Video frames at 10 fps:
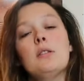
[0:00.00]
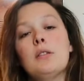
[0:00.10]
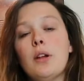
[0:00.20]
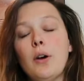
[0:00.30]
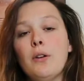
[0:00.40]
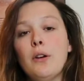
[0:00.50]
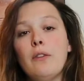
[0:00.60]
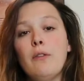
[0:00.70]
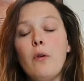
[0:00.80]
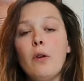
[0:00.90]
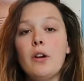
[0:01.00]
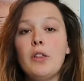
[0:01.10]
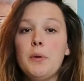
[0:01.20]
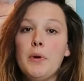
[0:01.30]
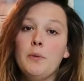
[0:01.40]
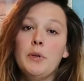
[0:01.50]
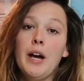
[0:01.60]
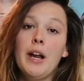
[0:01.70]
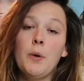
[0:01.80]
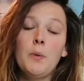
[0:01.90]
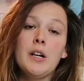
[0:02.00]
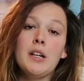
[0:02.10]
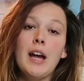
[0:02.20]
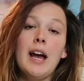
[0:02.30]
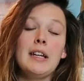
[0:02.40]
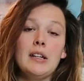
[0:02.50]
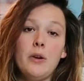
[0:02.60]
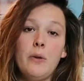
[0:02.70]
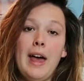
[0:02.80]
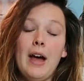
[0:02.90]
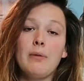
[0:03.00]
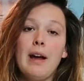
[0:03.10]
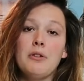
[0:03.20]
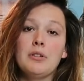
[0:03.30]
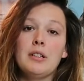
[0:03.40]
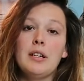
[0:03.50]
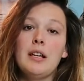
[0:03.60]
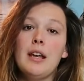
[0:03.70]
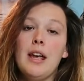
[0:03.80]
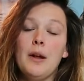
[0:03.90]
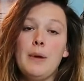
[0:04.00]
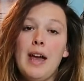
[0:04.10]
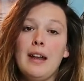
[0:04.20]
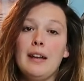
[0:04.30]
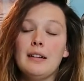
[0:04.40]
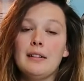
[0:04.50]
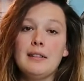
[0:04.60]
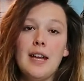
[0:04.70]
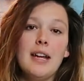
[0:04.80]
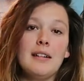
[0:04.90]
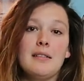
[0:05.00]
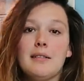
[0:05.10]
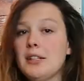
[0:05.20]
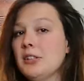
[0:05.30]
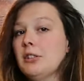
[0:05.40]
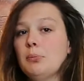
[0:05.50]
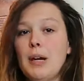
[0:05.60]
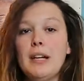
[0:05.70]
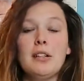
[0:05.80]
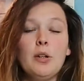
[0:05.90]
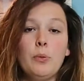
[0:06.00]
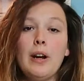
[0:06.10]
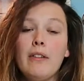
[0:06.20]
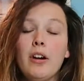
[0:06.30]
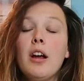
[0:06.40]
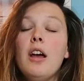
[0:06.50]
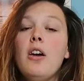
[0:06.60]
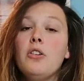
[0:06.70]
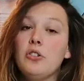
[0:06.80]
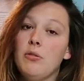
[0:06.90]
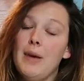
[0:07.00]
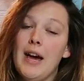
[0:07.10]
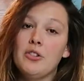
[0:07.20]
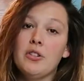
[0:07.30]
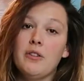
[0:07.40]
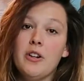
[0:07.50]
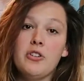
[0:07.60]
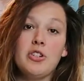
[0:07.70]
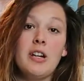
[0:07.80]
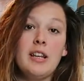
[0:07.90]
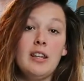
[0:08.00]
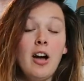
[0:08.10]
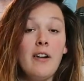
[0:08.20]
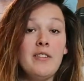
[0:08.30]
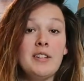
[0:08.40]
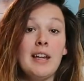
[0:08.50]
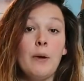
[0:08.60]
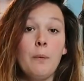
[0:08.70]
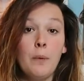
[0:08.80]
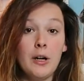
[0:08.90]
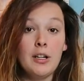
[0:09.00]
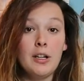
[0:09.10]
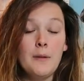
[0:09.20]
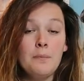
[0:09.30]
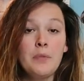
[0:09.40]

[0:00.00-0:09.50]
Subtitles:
So for the one we got at work, I did go that route, and we had it stained and sealed and painted and whatever to match the furniture in the office at work.